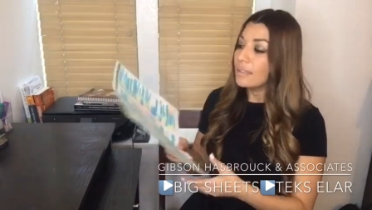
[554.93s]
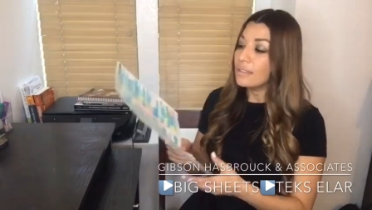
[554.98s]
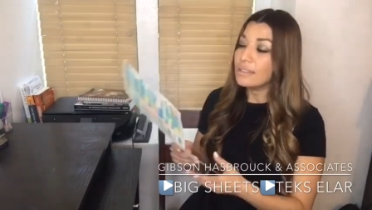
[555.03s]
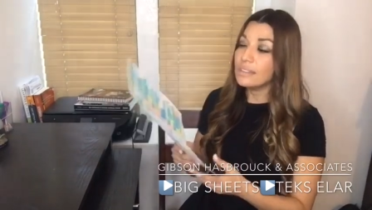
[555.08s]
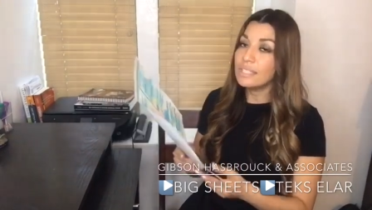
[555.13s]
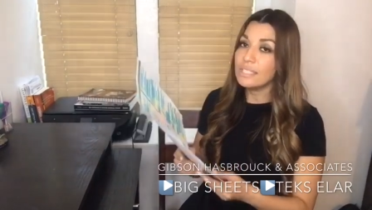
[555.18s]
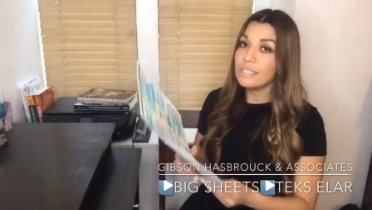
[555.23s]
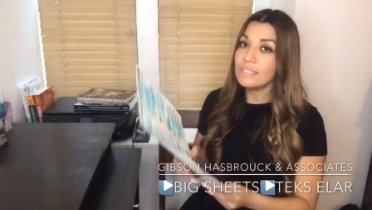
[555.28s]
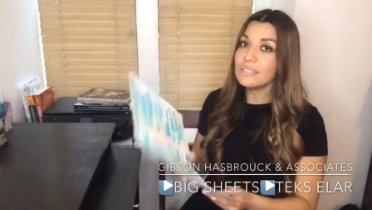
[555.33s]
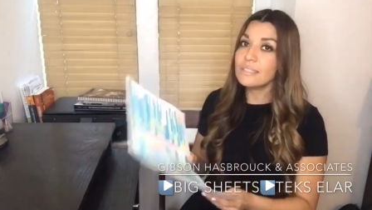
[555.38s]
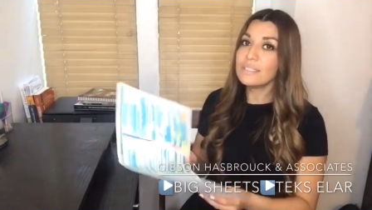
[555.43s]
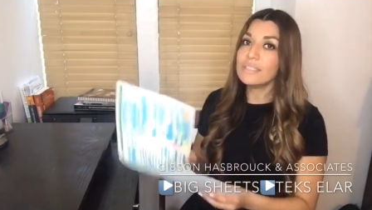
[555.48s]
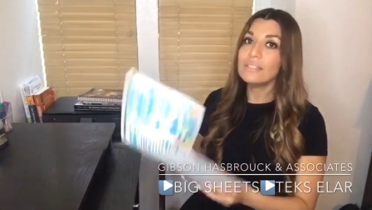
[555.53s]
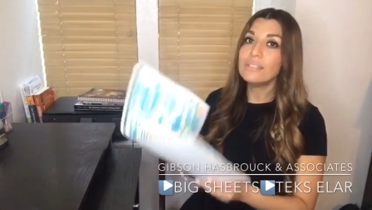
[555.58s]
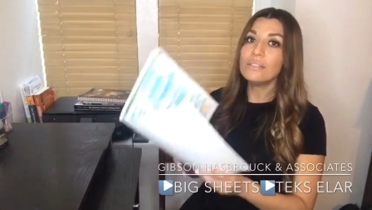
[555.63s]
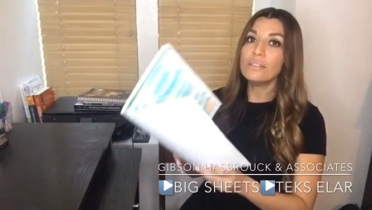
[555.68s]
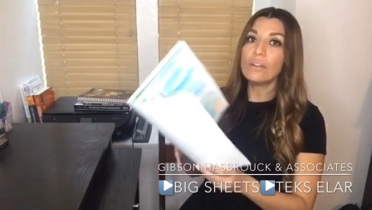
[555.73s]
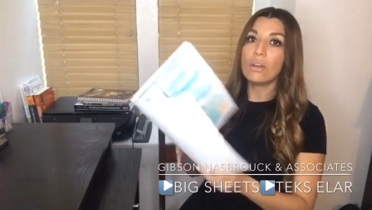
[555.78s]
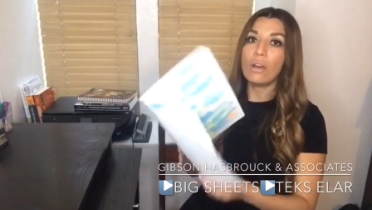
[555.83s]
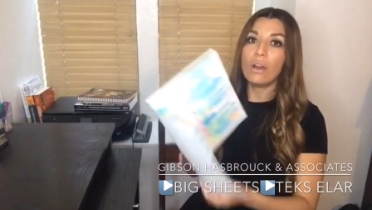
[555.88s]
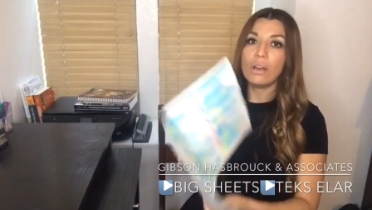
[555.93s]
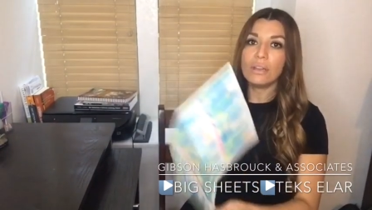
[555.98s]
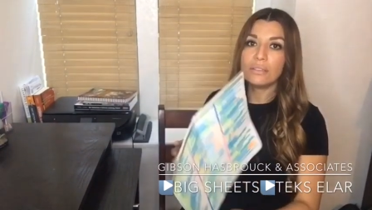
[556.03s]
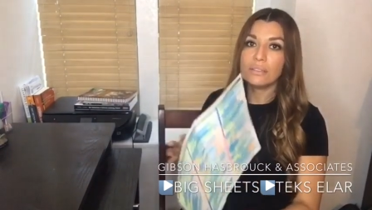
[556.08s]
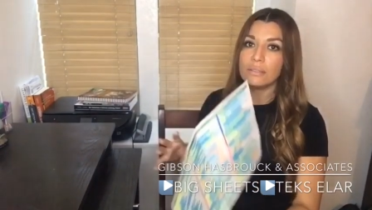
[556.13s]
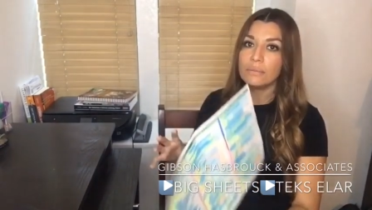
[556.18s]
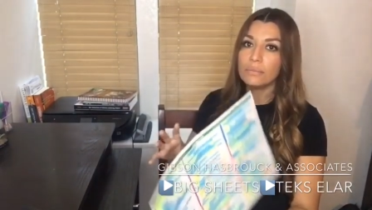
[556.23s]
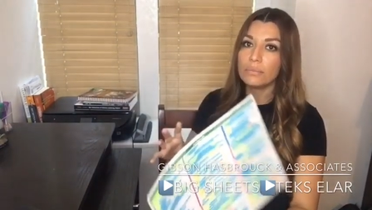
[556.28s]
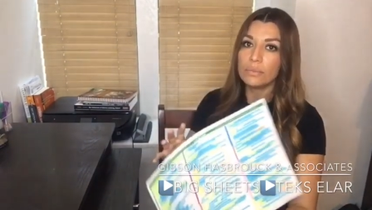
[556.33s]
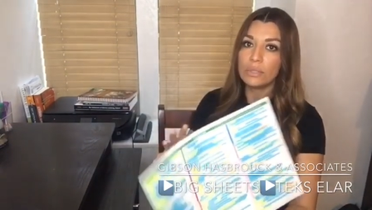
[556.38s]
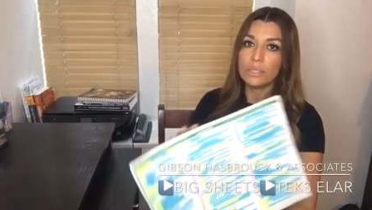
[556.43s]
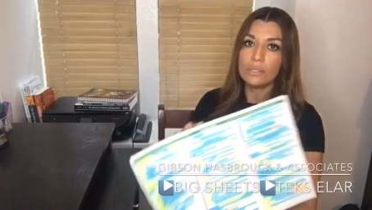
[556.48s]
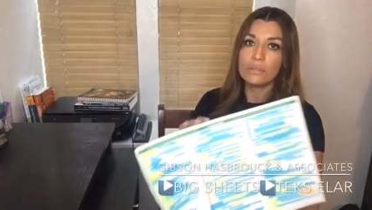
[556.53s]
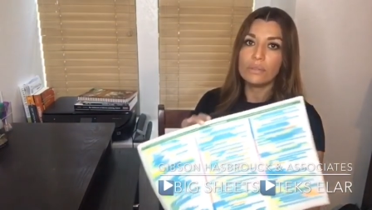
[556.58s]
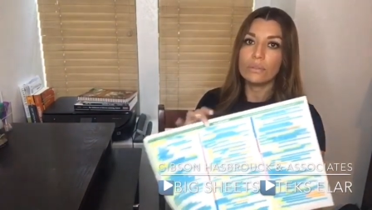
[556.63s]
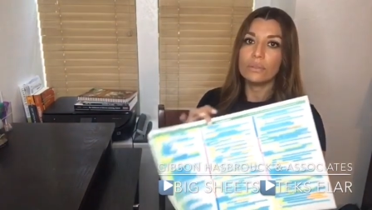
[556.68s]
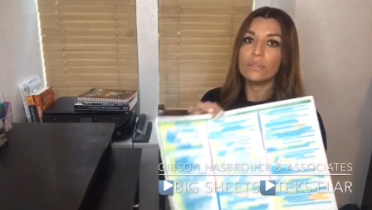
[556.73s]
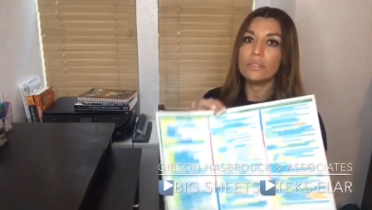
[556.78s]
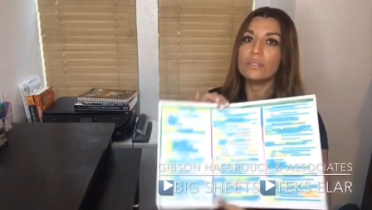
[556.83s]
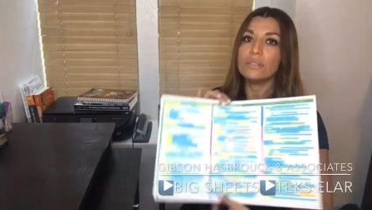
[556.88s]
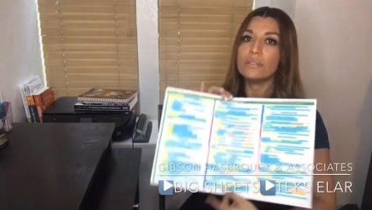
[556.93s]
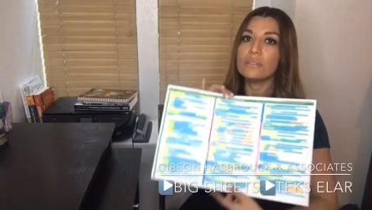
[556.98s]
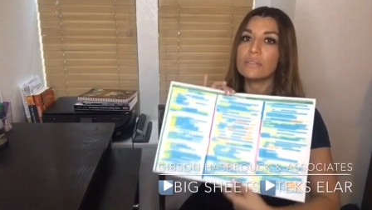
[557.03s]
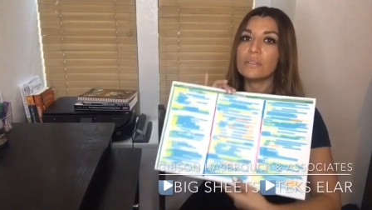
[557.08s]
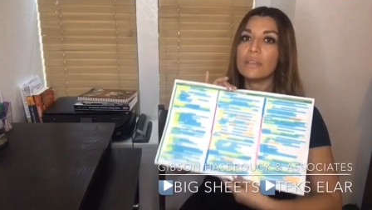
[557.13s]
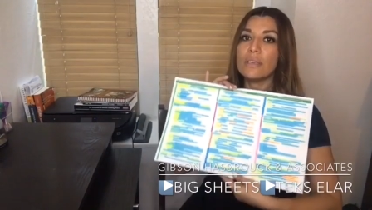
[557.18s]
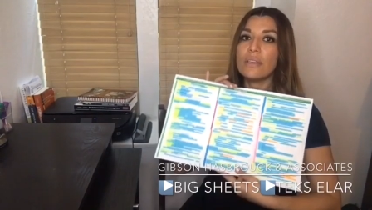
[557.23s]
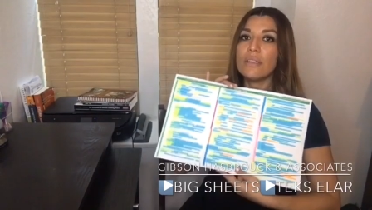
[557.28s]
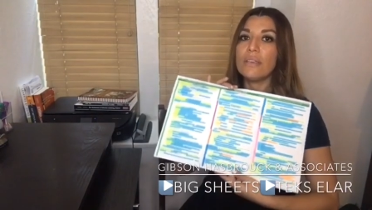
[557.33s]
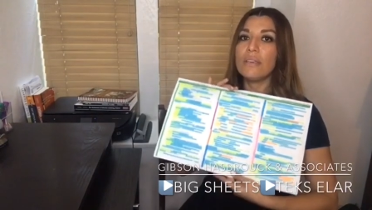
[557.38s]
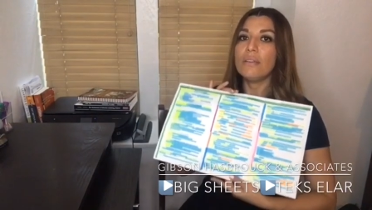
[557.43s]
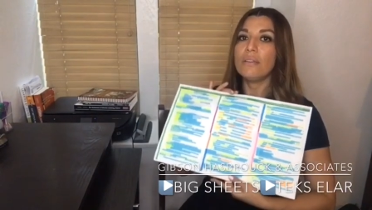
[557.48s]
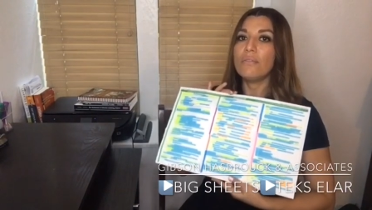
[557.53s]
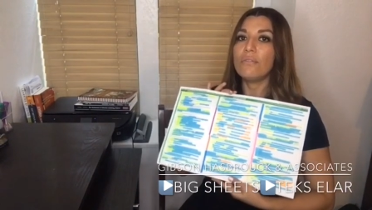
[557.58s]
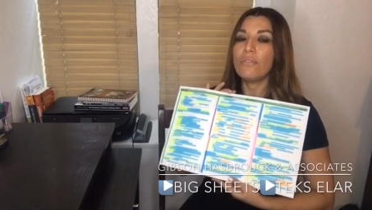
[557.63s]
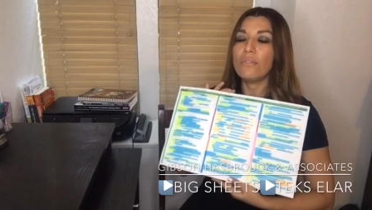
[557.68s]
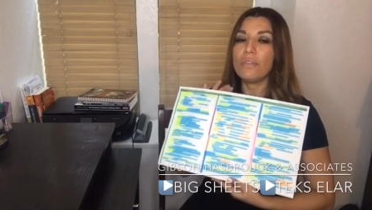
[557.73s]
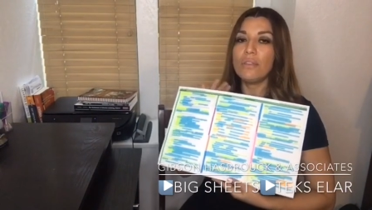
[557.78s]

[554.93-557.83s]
This is an awesome resource if,